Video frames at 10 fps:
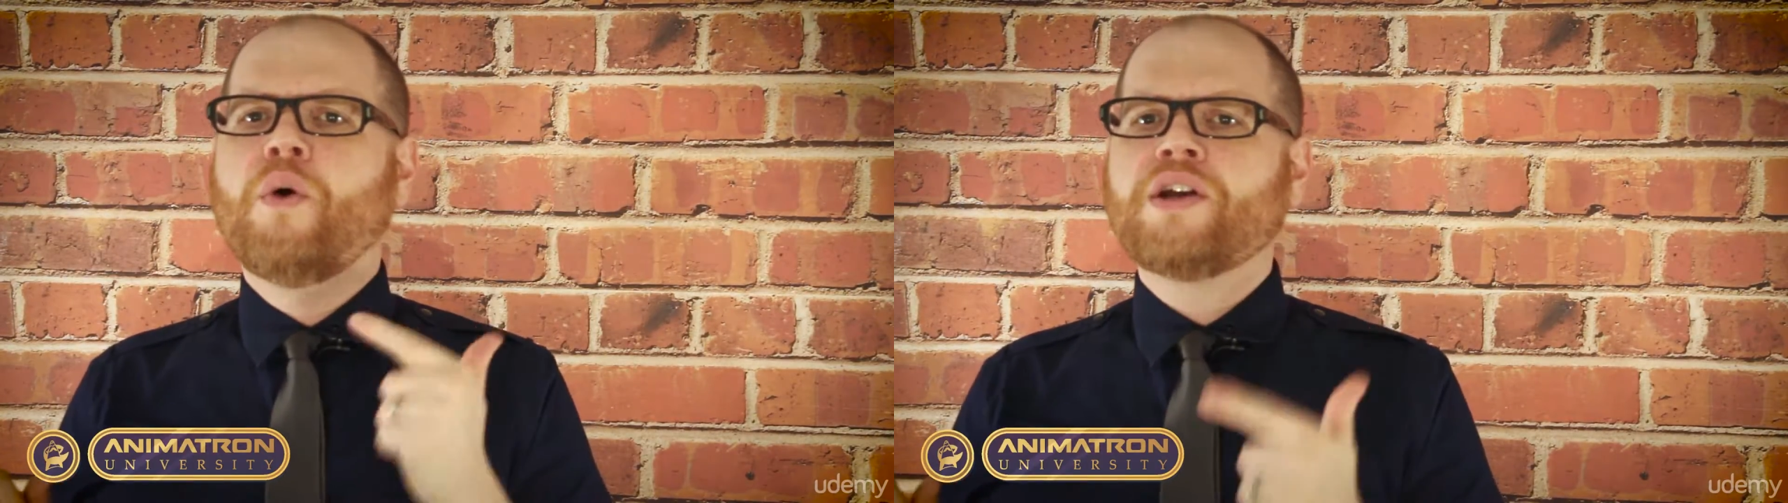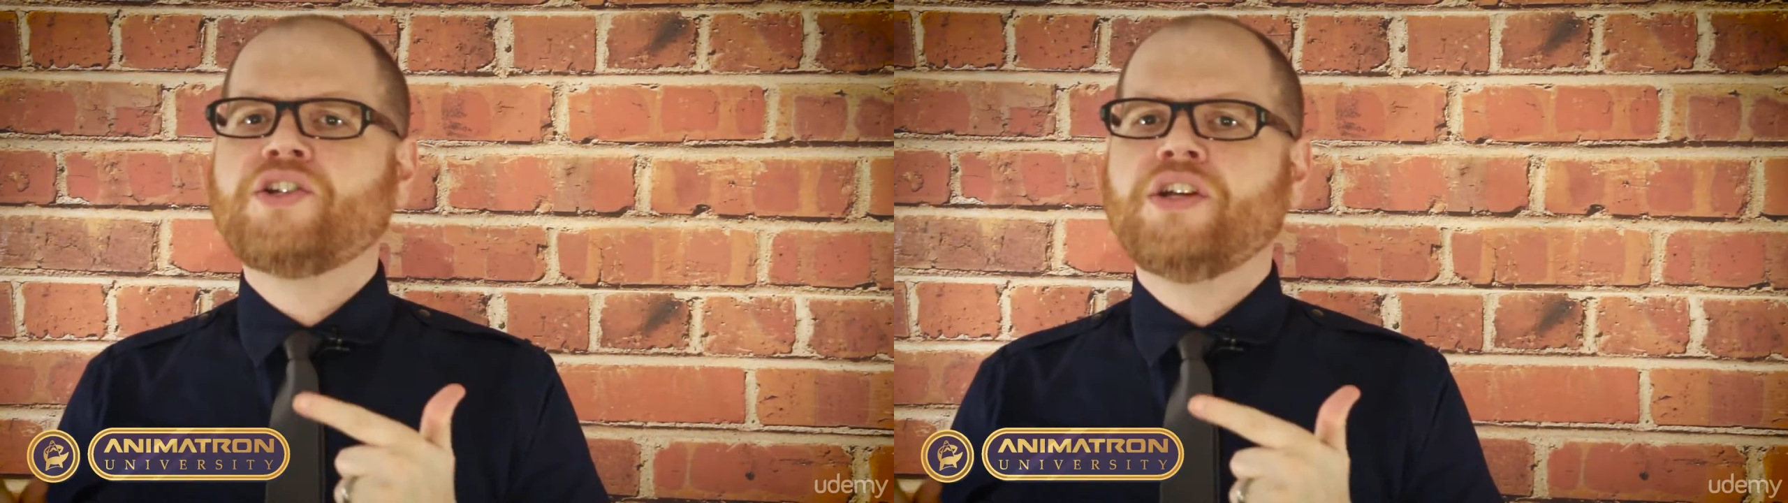
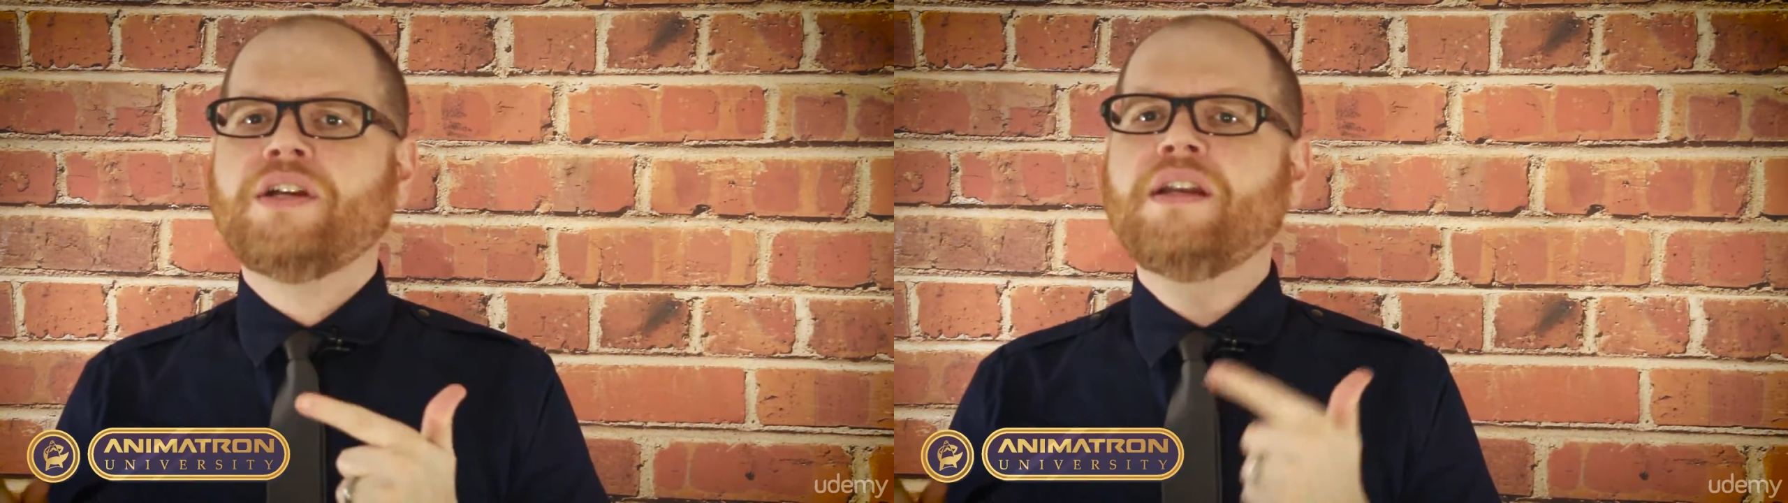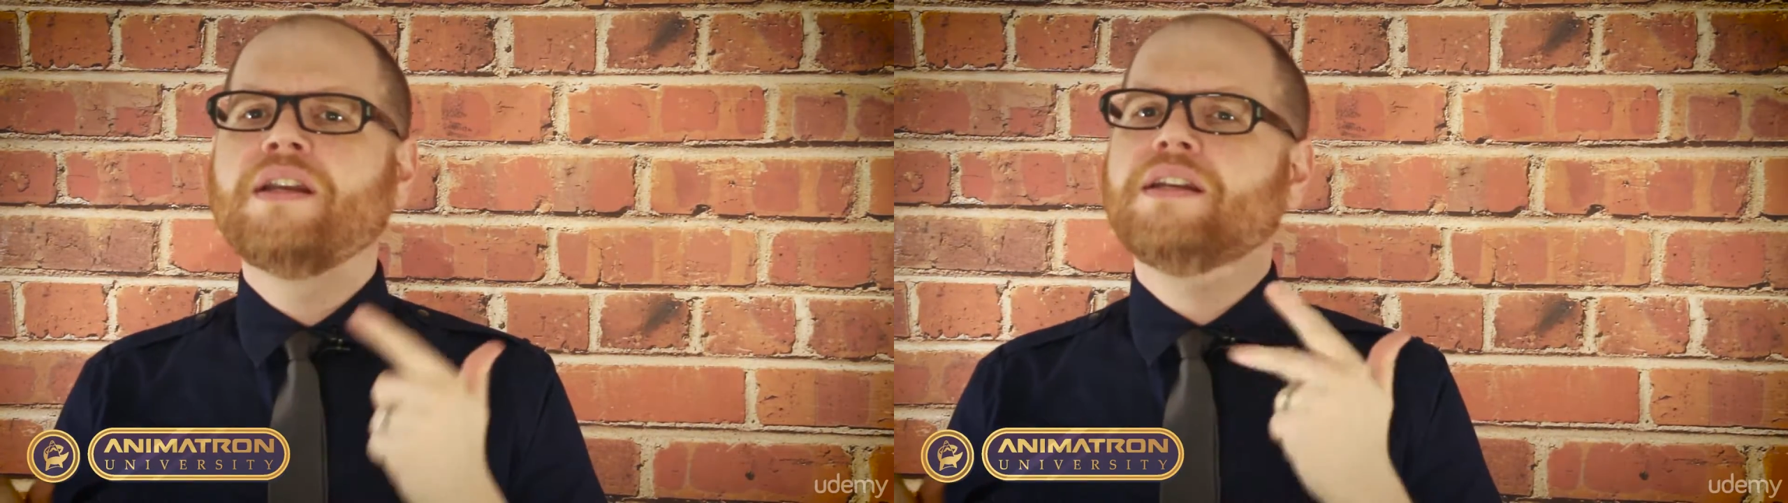
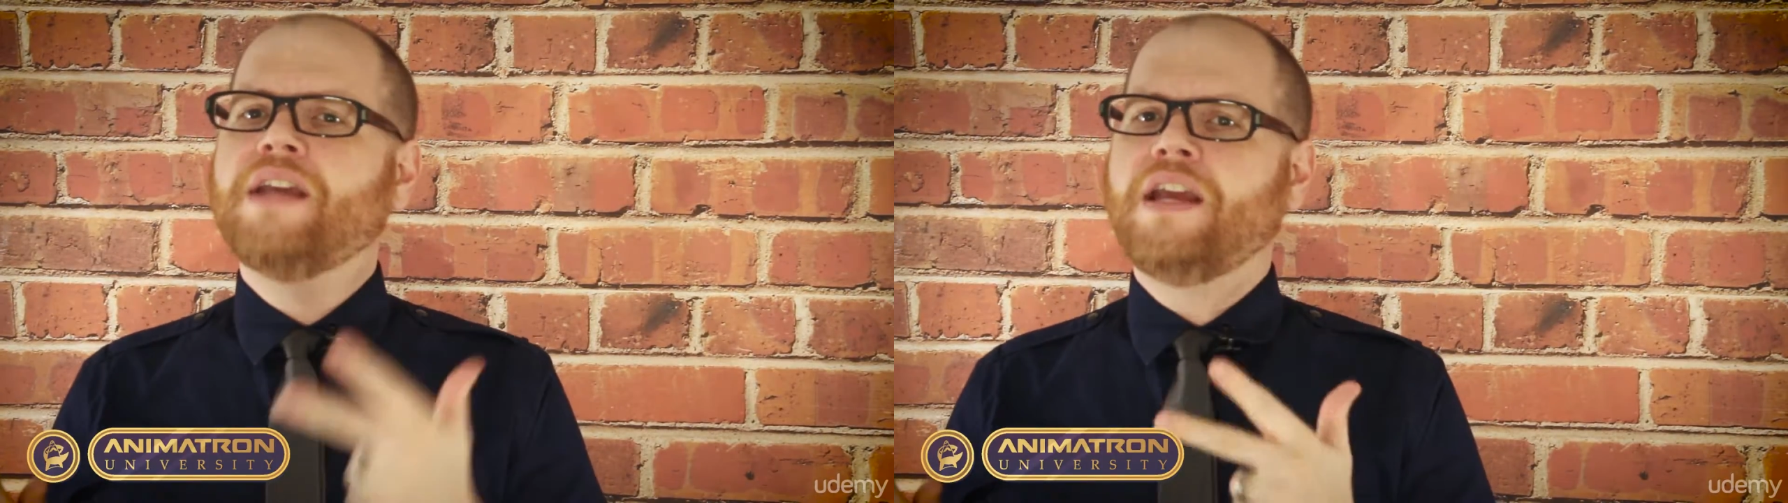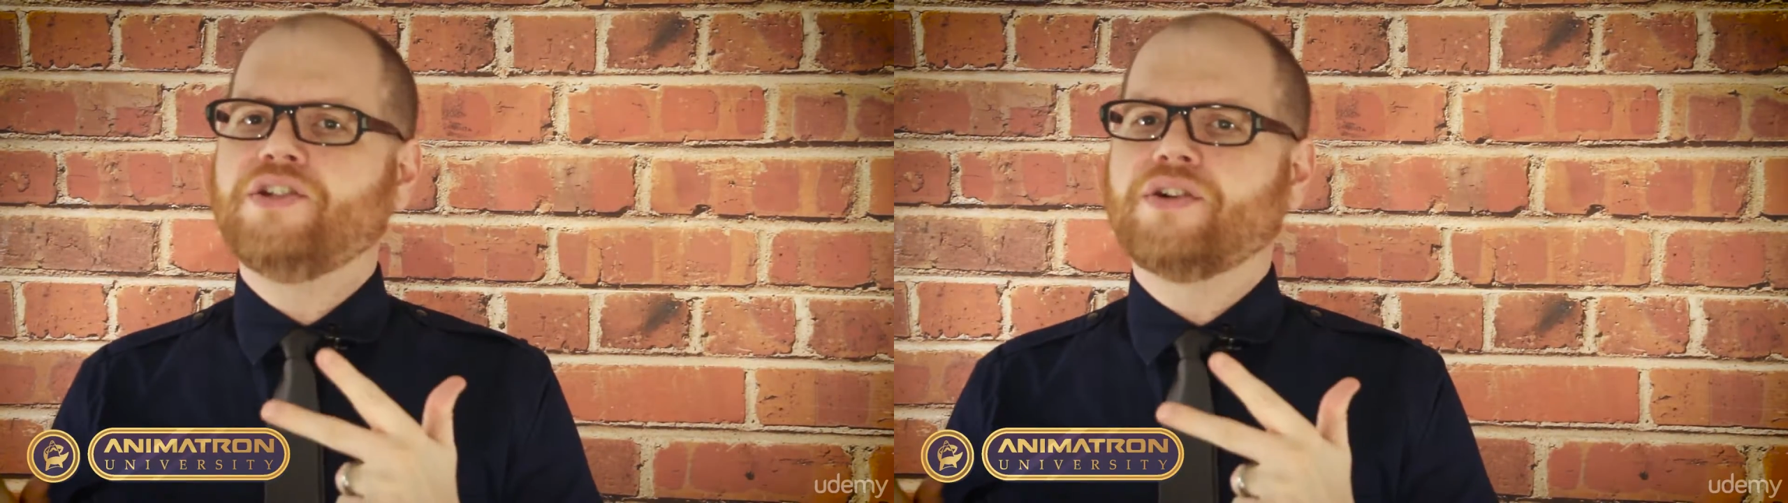question,
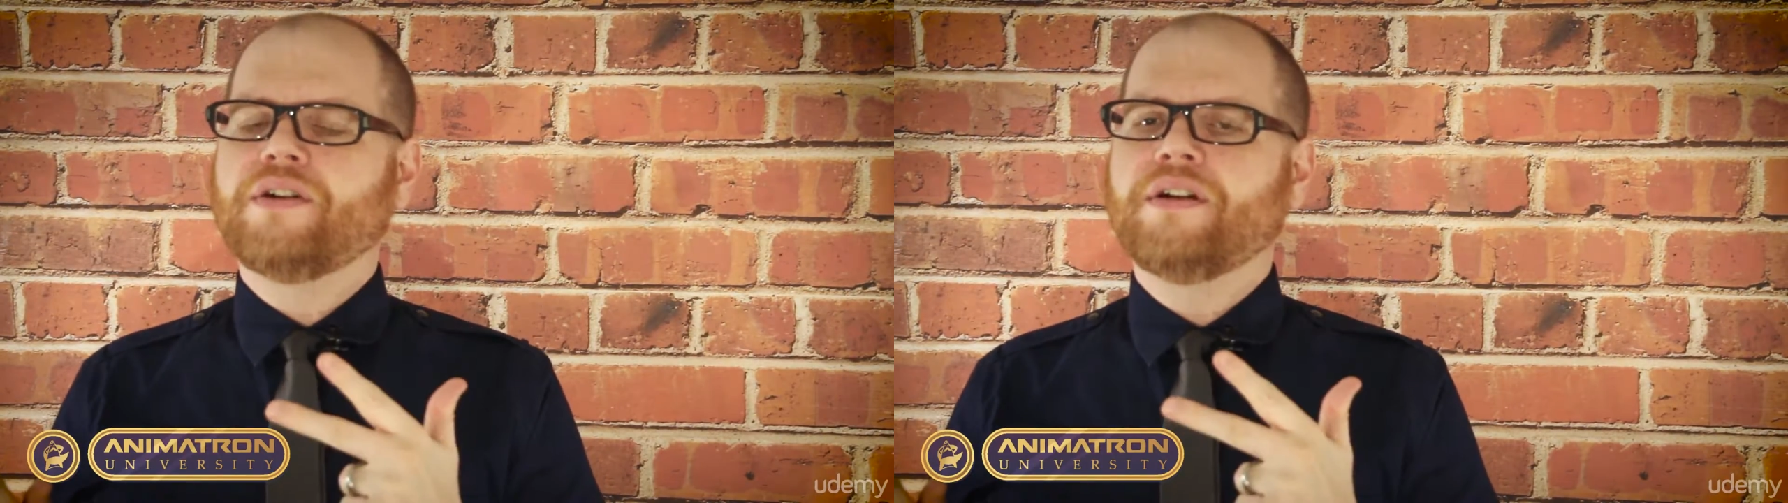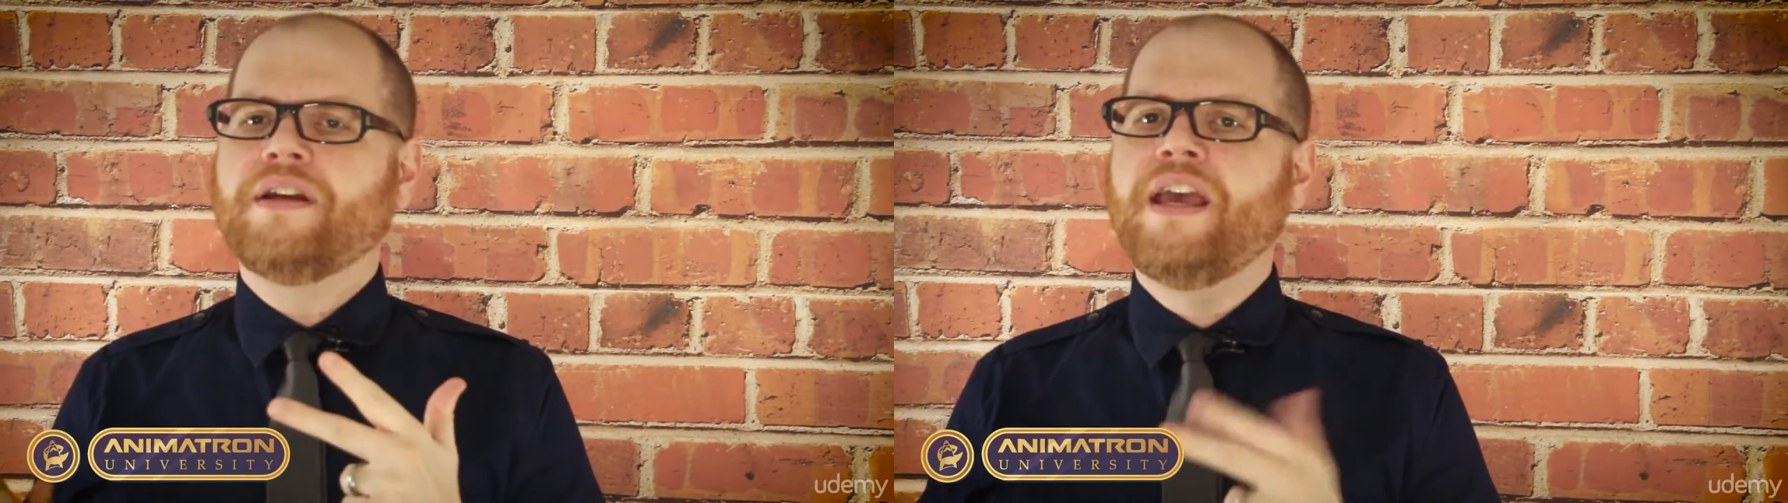
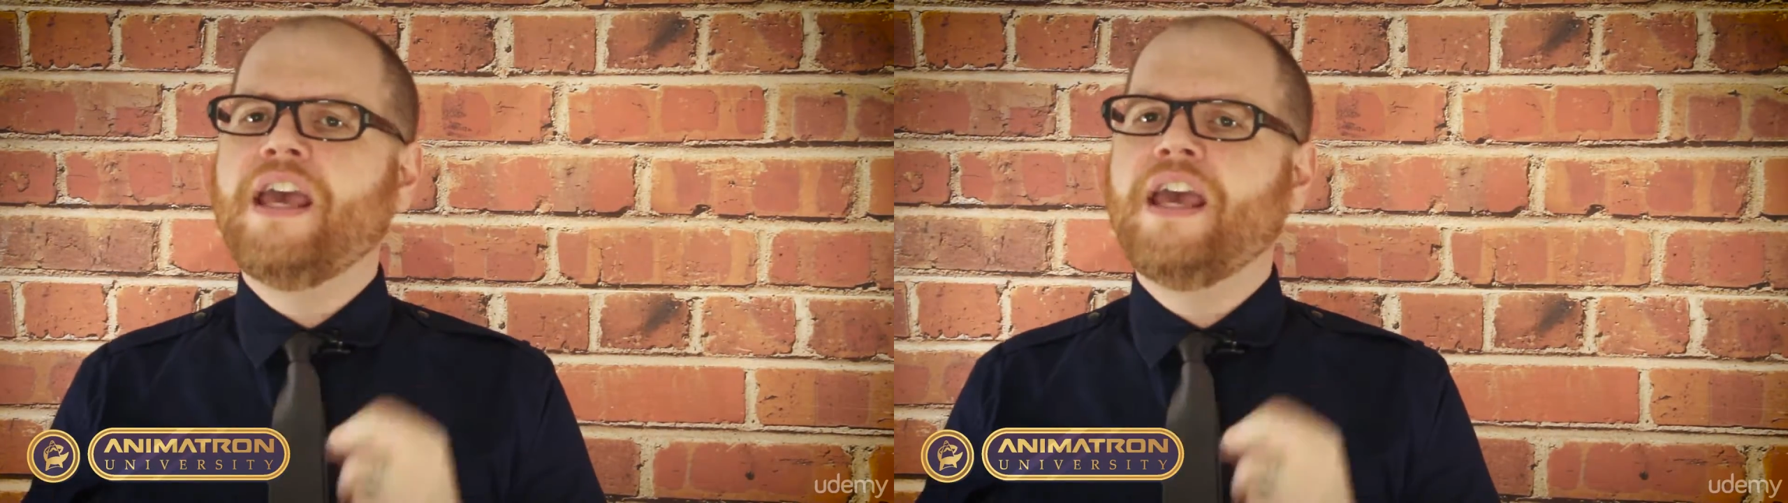danger.